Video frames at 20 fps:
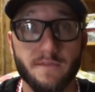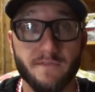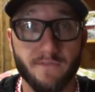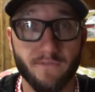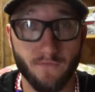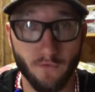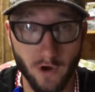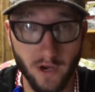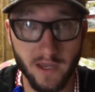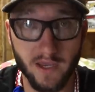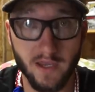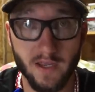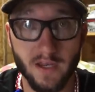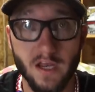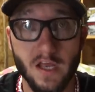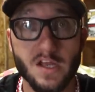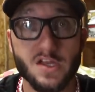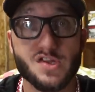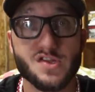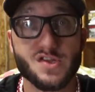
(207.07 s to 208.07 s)
freaking
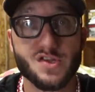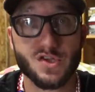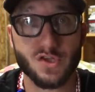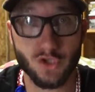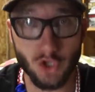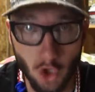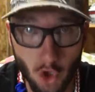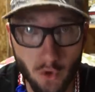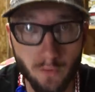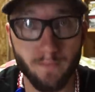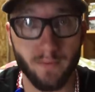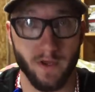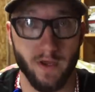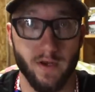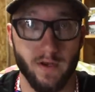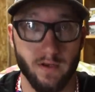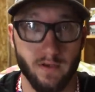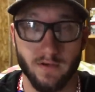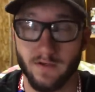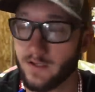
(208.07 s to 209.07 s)
stupid,
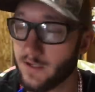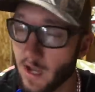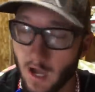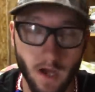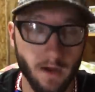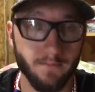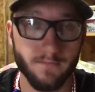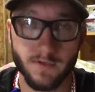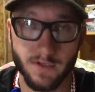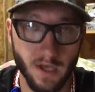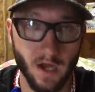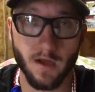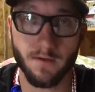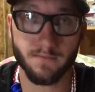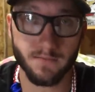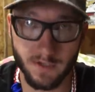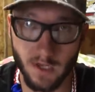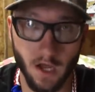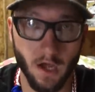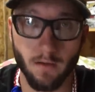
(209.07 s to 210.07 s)
dumb
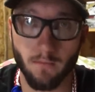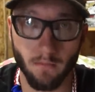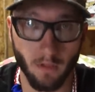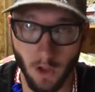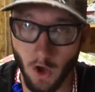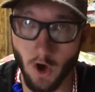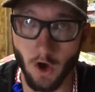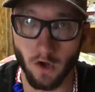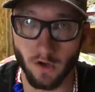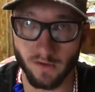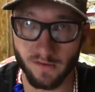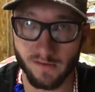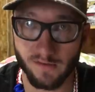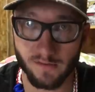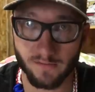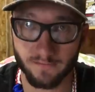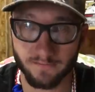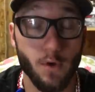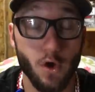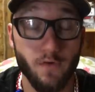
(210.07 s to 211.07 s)
laws.
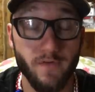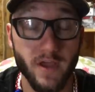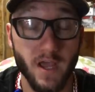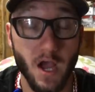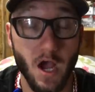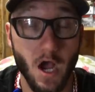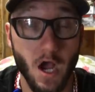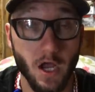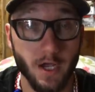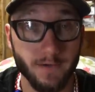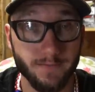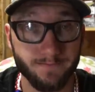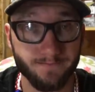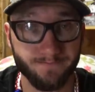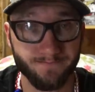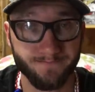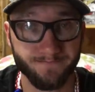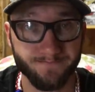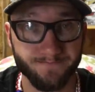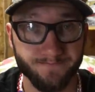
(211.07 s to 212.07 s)
Moving
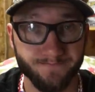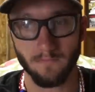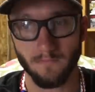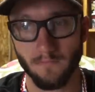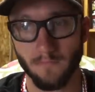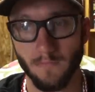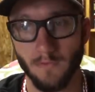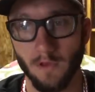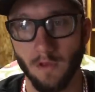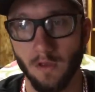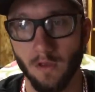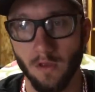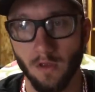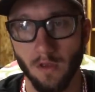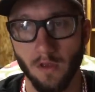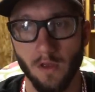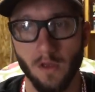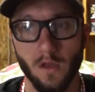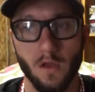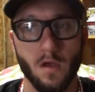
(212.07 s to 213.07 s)
on.
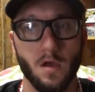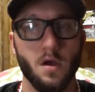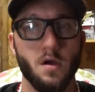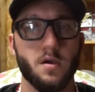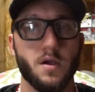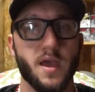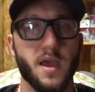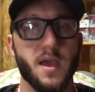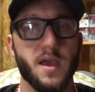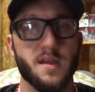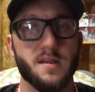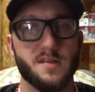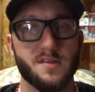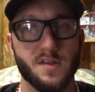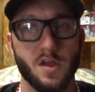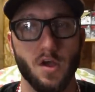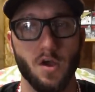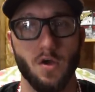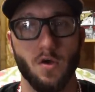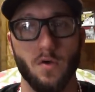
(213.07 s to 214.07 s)
Okay,
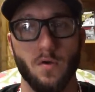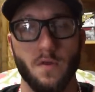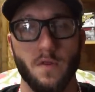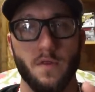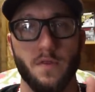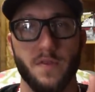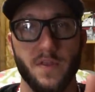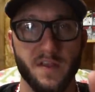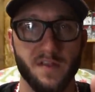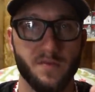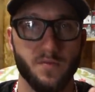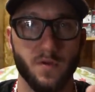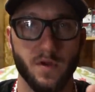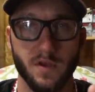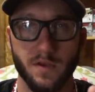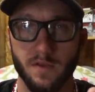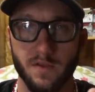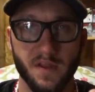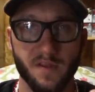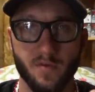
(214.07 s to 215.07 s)
so this
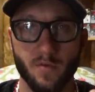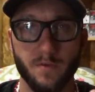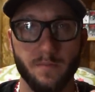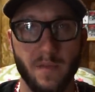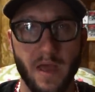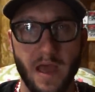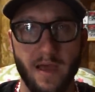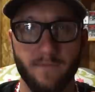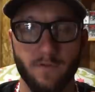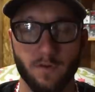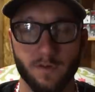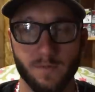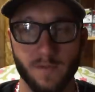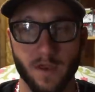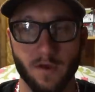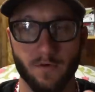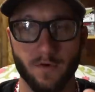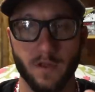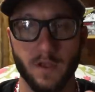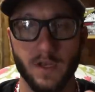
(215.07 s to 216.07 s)
one baffles me.
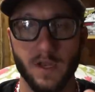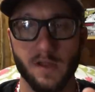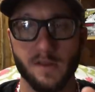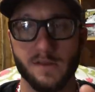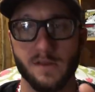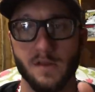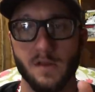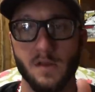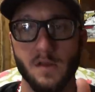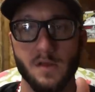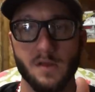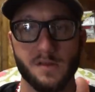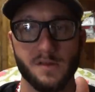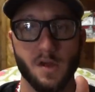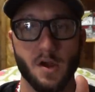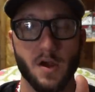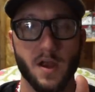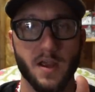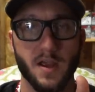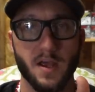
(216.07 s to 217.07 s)
It really does.
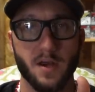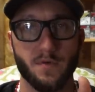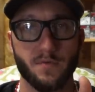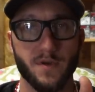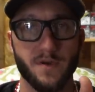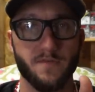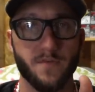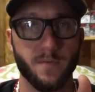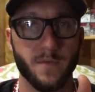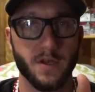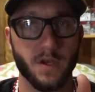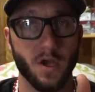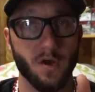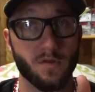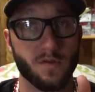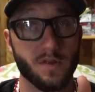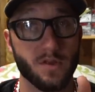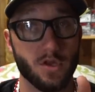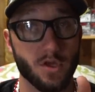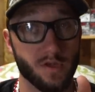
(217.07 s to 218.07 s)
Sorry, I got to read from the
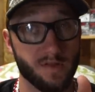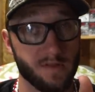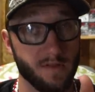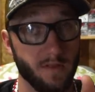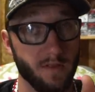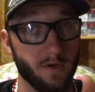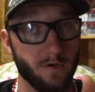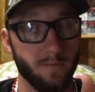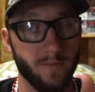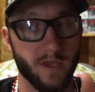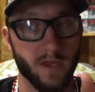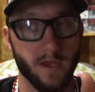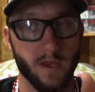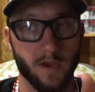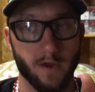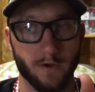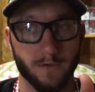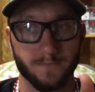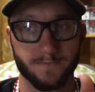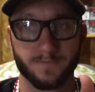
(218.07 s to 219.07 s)
notes just a little bit
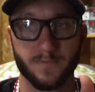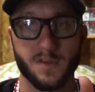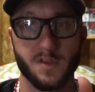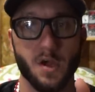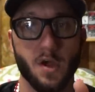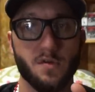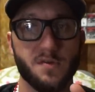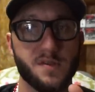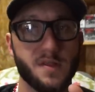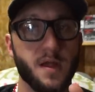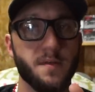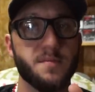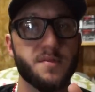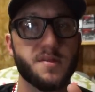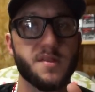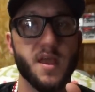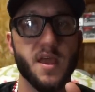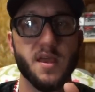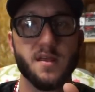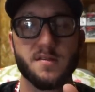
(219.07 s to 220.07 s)
here. So some
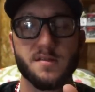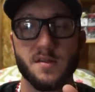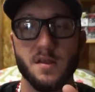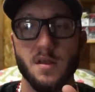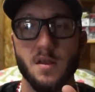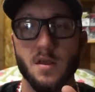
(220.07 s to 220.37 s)
states